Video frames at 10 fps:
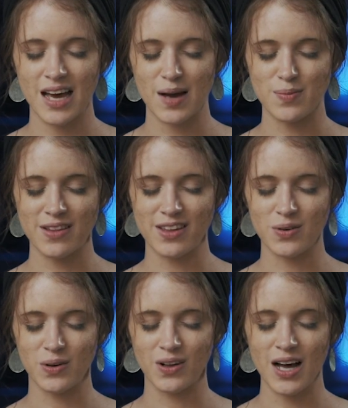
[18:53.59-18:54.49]
I pray that
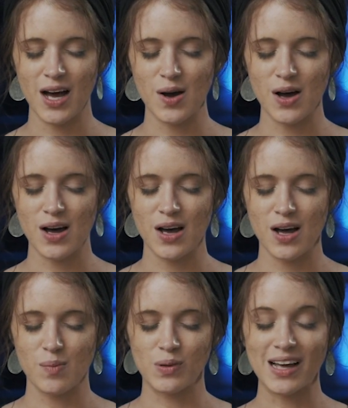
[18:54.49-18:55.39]
you will
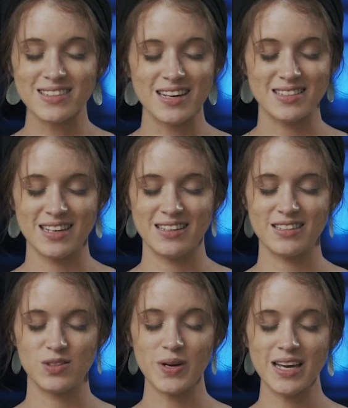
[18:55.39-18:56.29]
bless us in
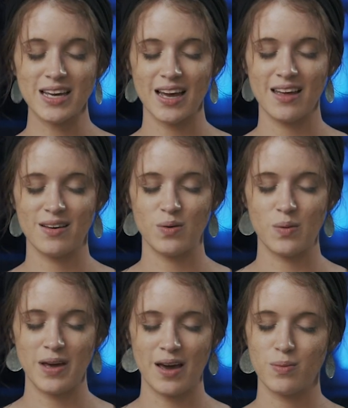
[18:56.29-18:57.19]
this week and that we'll
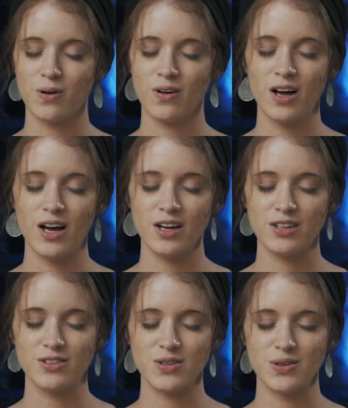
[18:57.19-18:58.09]
be able
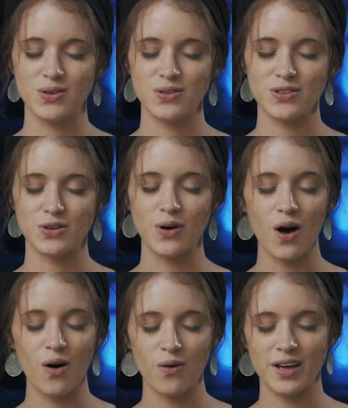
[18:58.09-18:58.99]
to
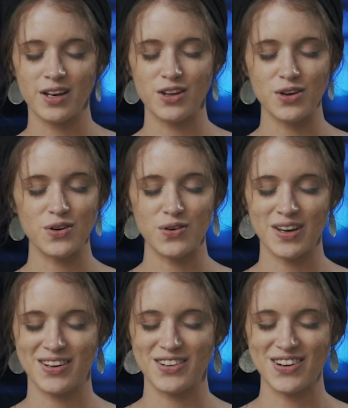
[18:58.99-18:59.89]
grow in you
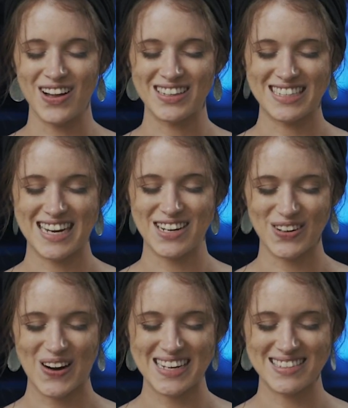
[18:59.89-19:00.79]
and your knowledge and your
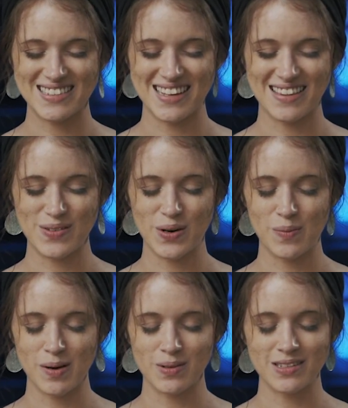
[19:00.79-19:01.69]
grace, and that we will
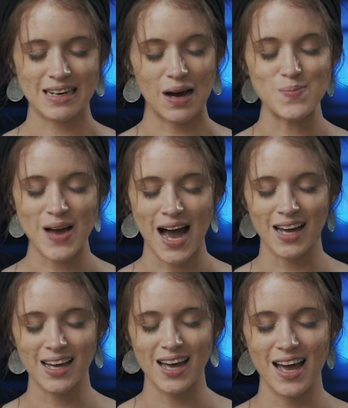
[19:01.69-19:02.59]
be able to come
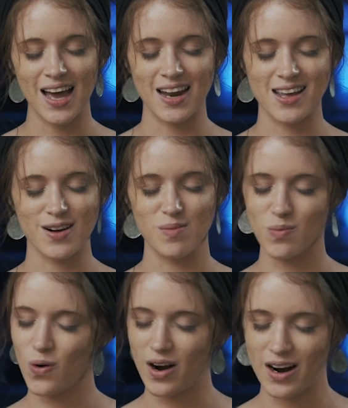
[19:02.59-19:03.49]
back and hear
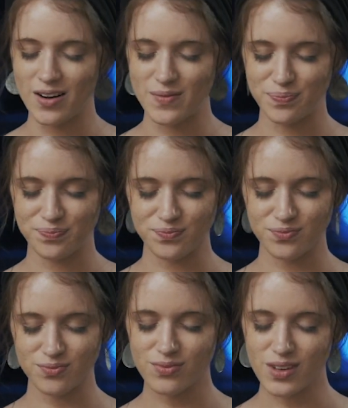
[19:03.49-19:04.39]
more
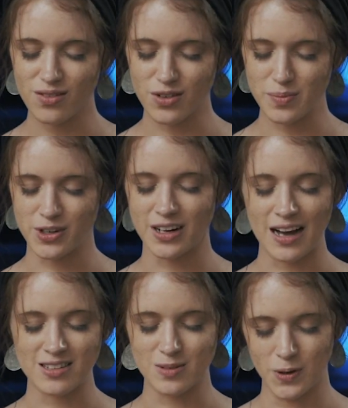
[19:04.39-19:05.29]
from your
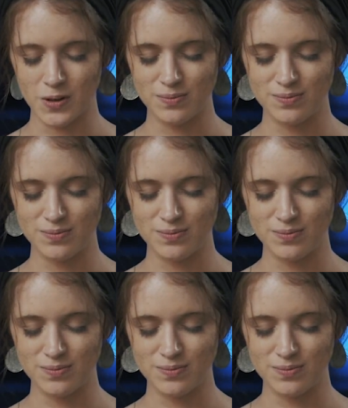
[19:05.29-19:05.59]
gospel.